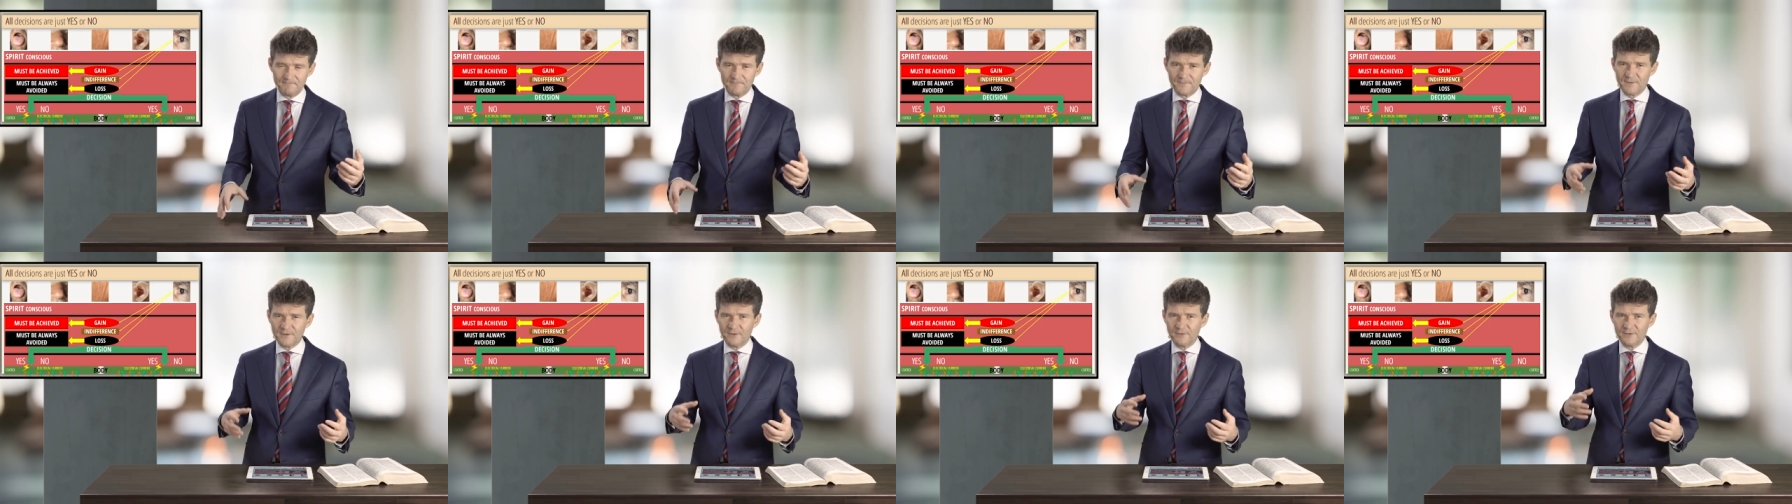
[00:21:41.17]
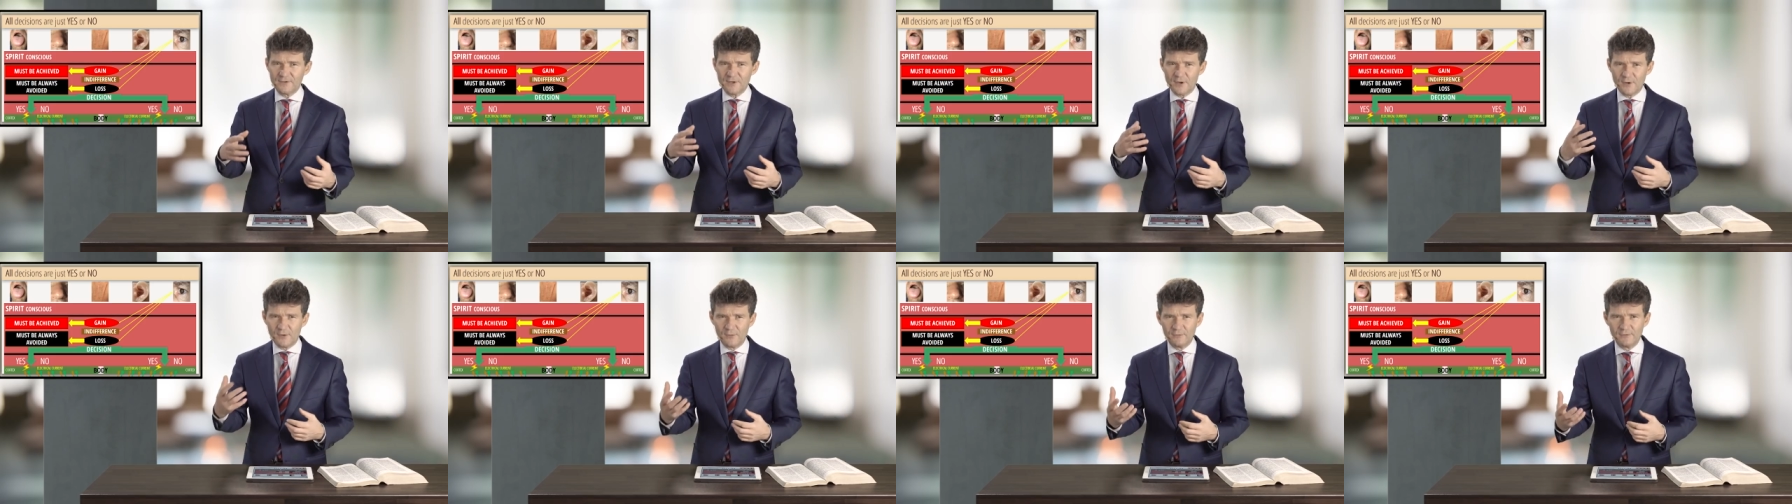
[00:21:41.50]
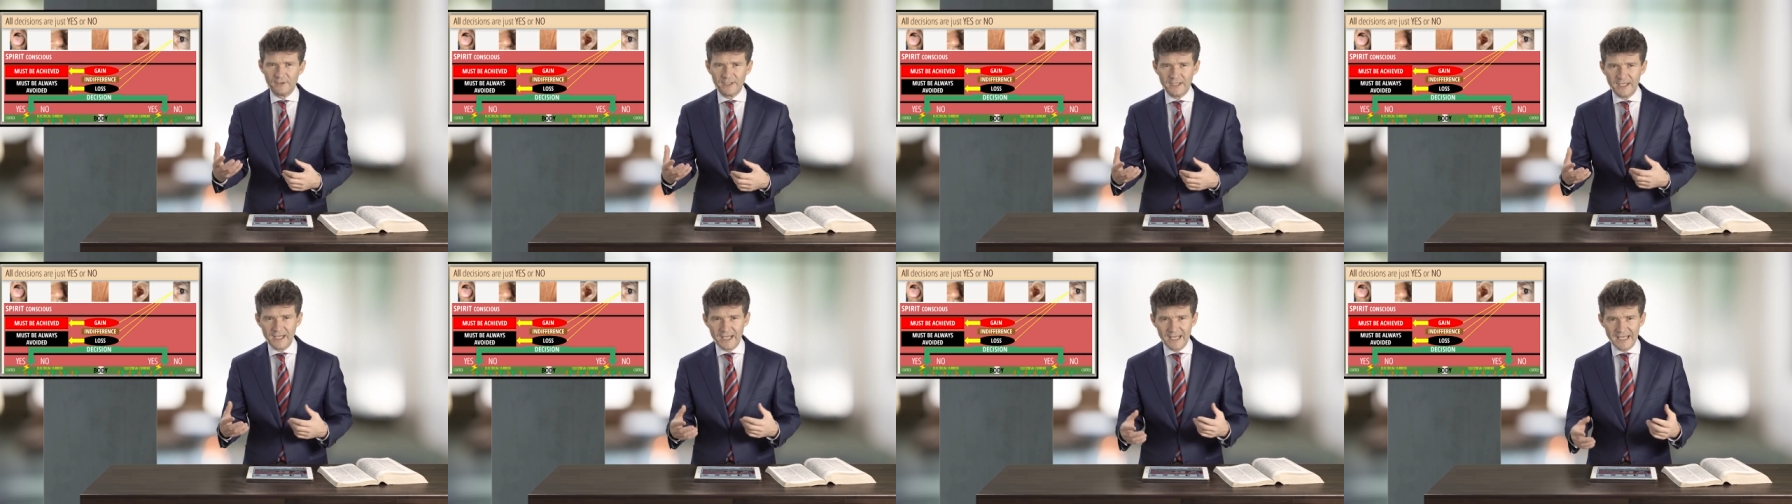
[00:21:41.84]
So it's
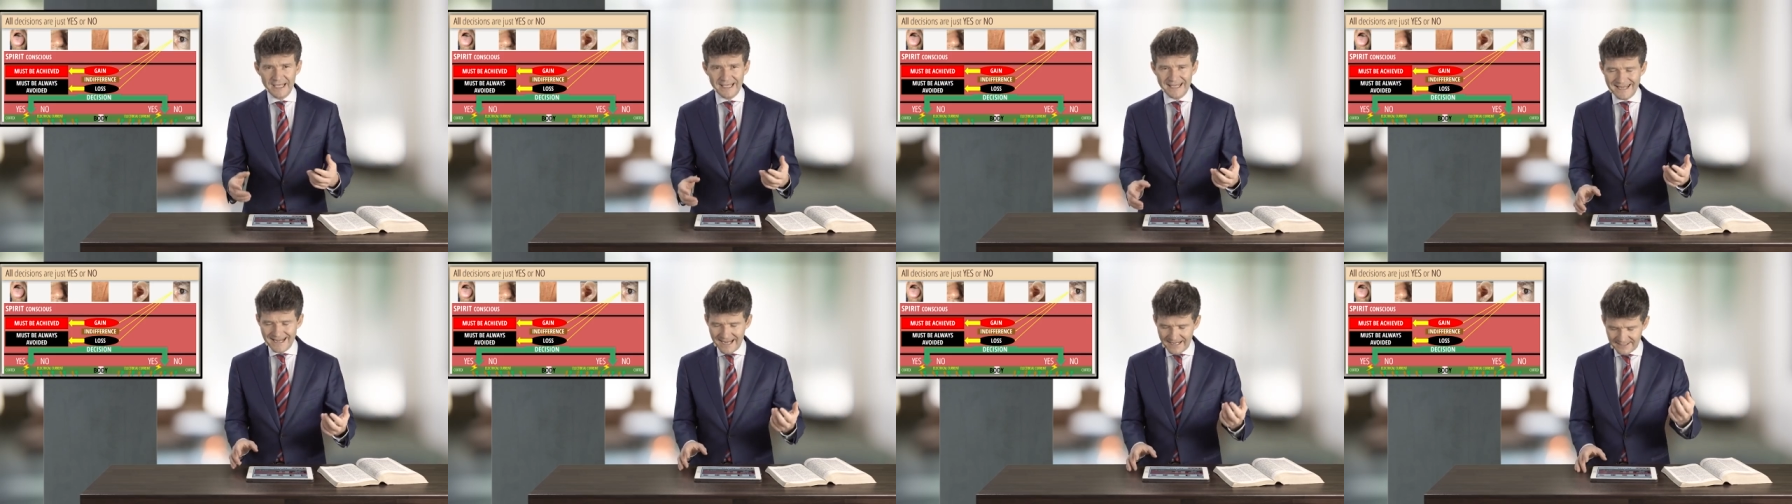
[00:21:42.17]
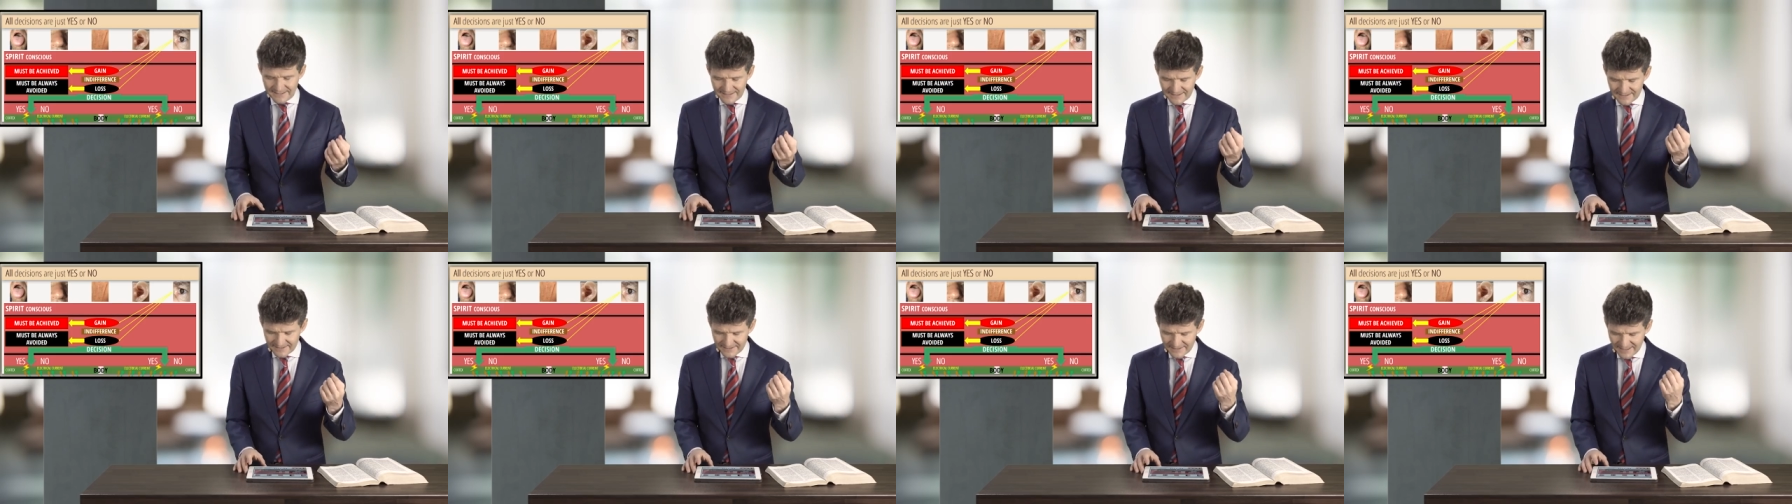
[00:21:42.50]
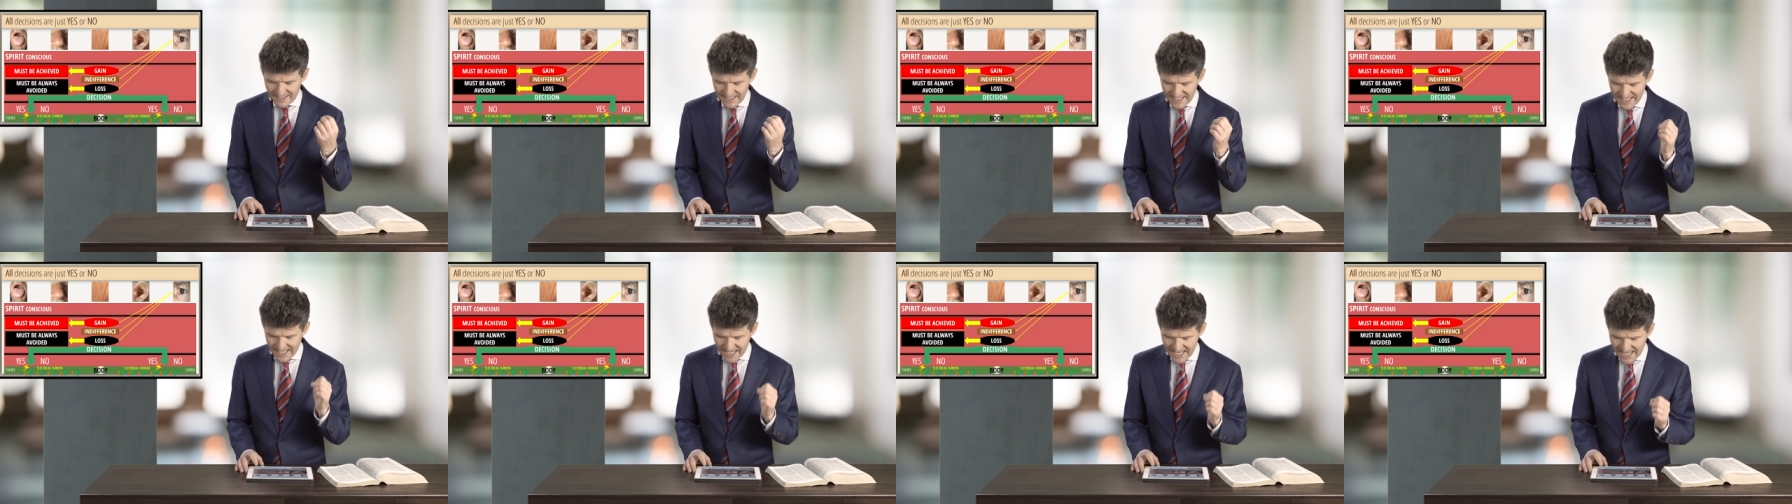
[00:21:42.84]
only yes
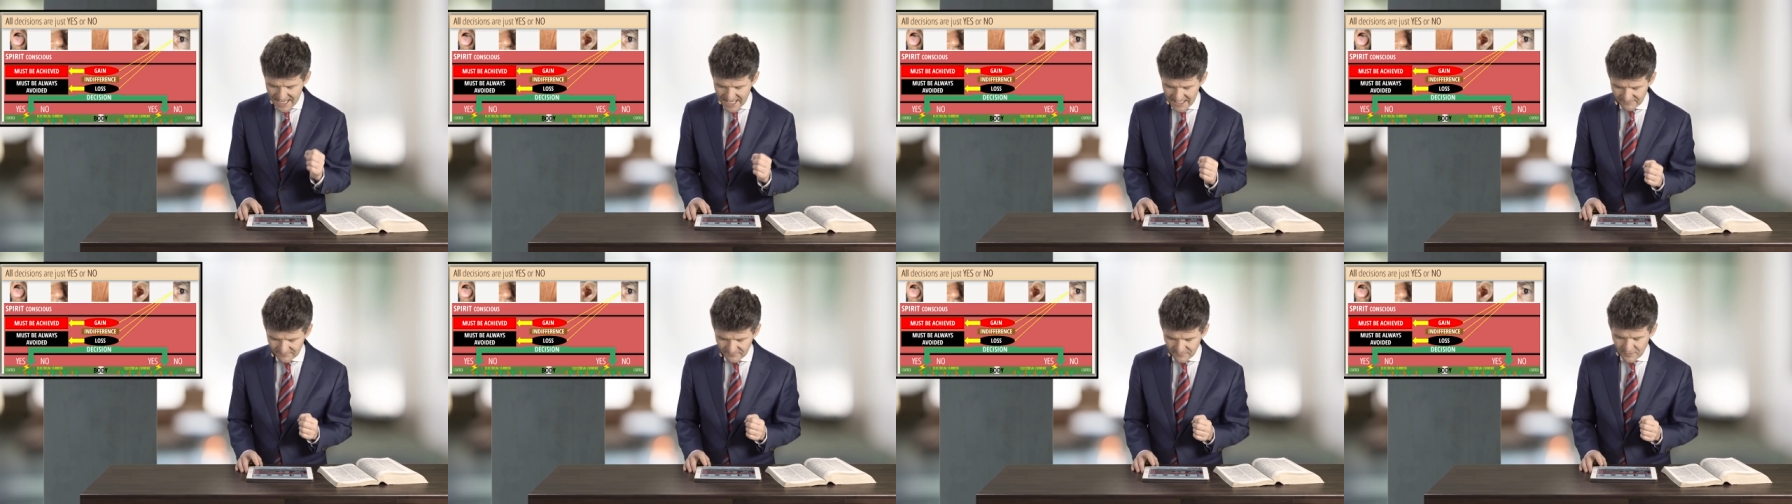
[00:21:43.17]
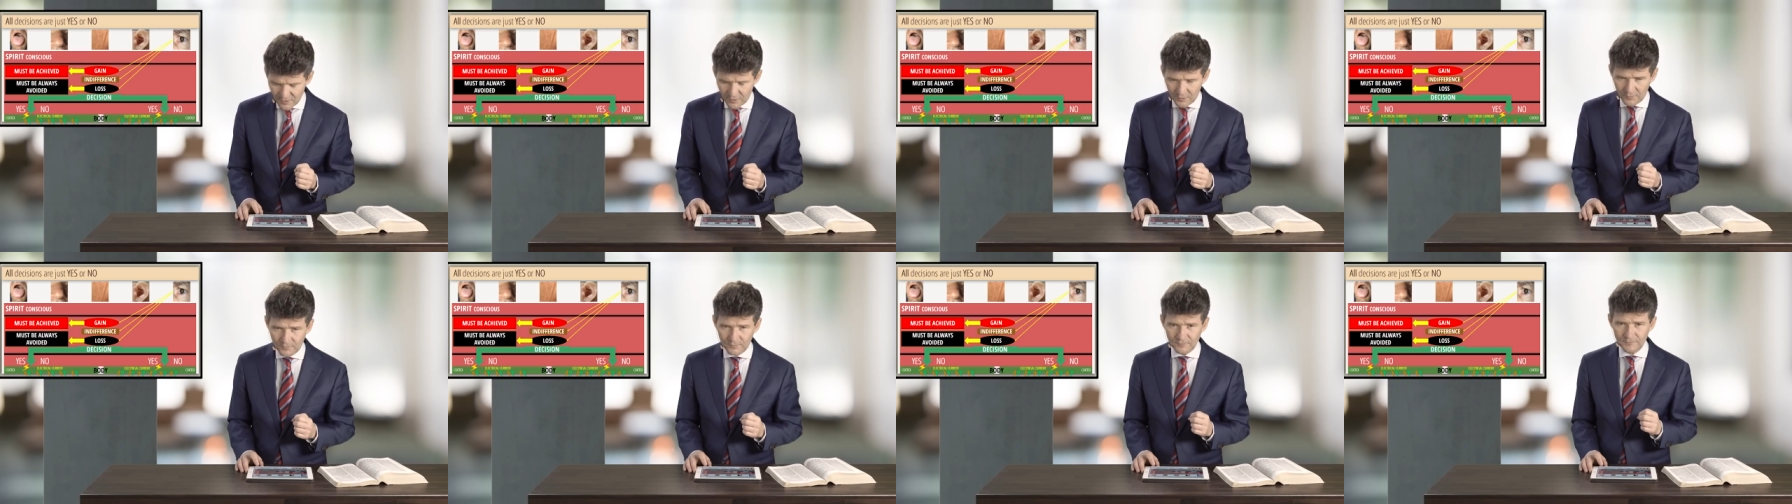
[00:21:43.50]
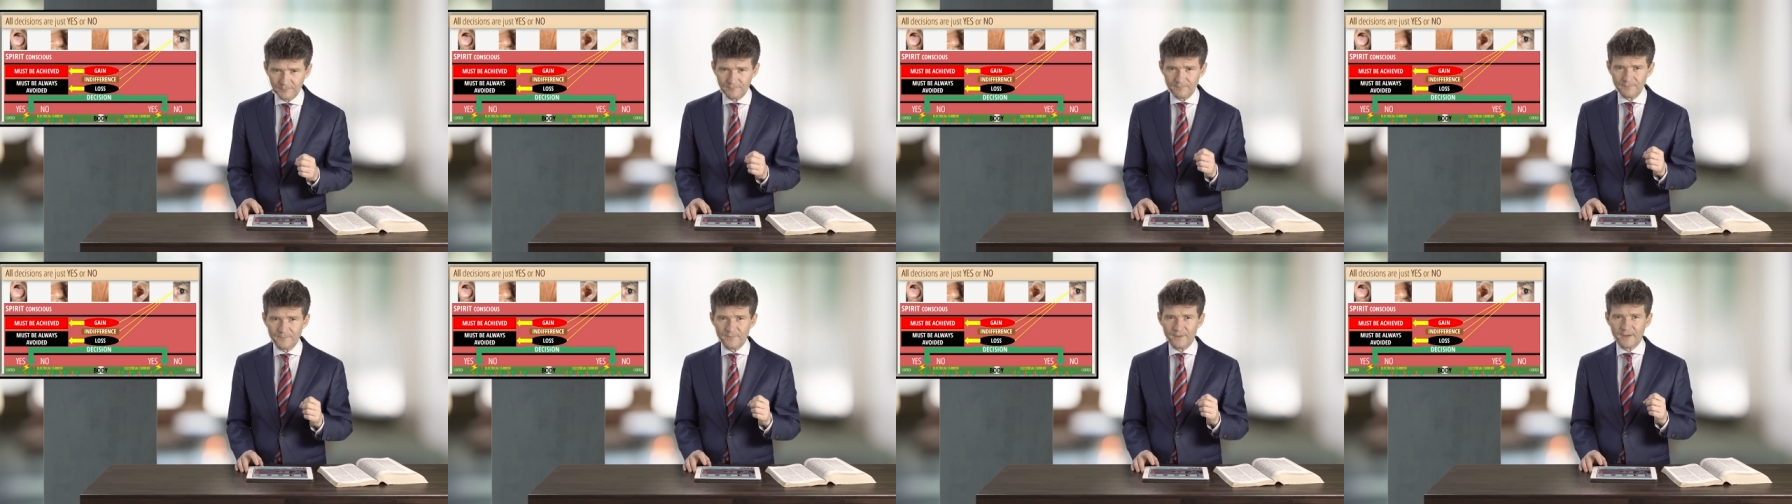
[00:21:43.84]
and no.
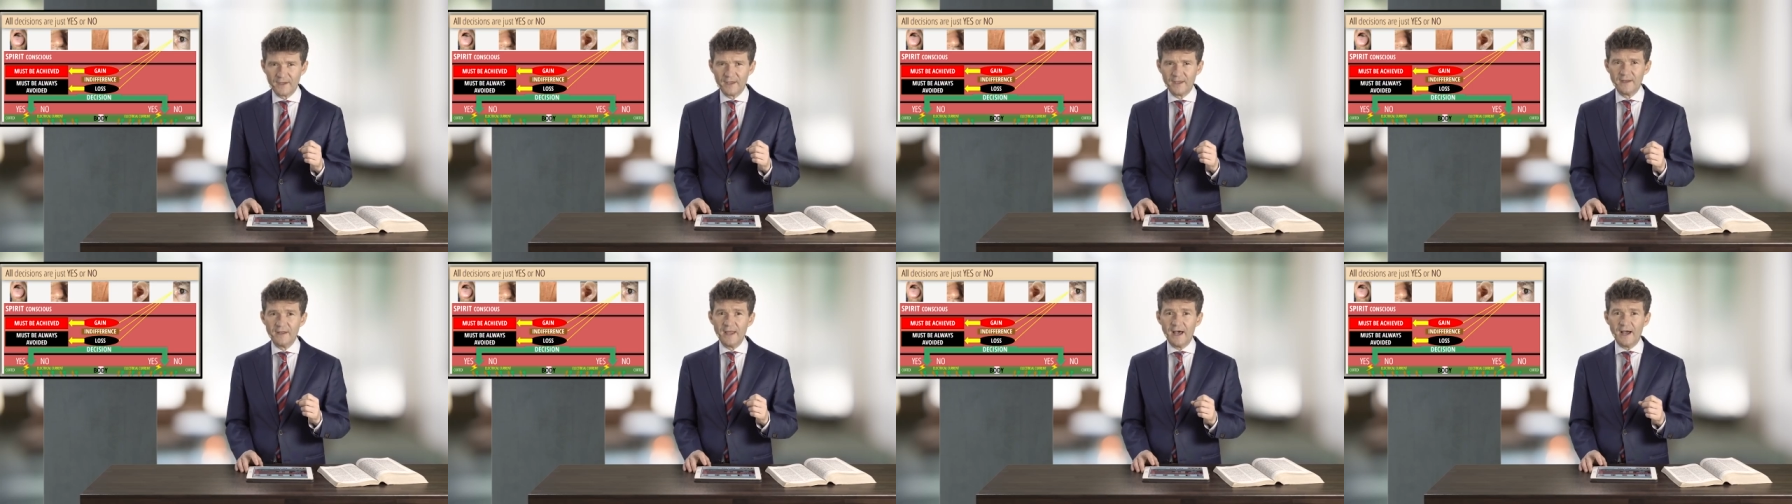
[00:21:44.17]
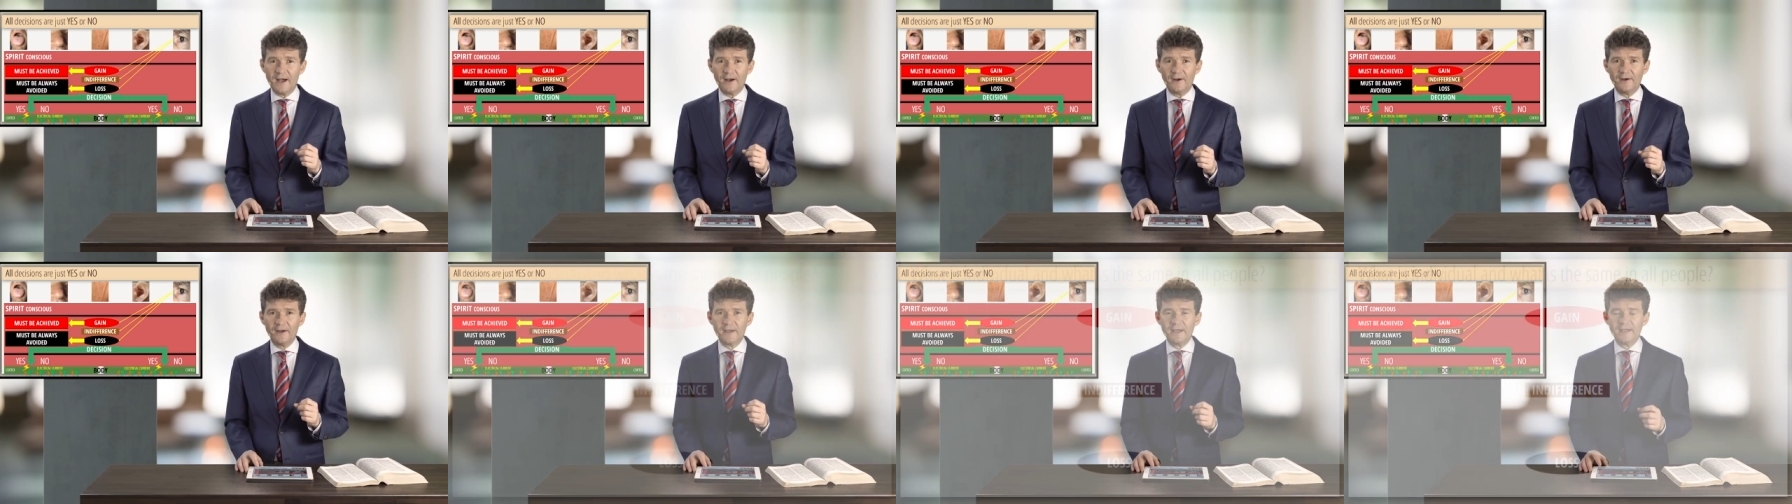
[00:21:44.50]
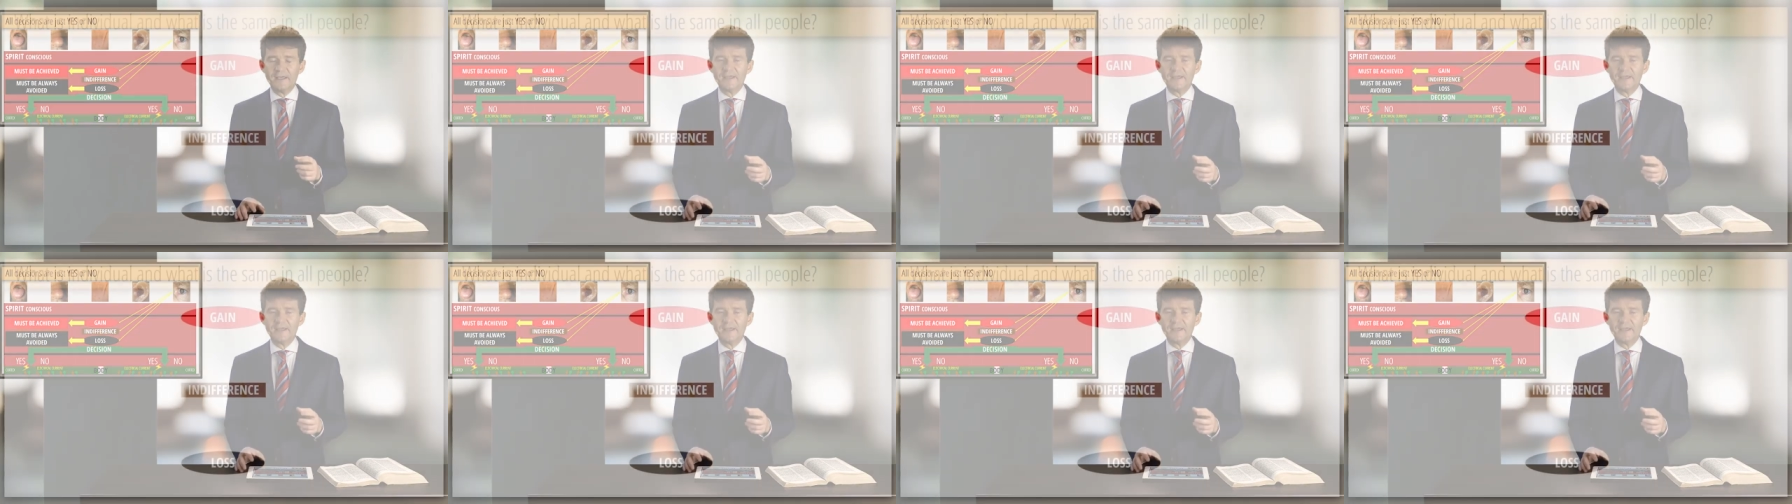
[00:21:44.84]
Now,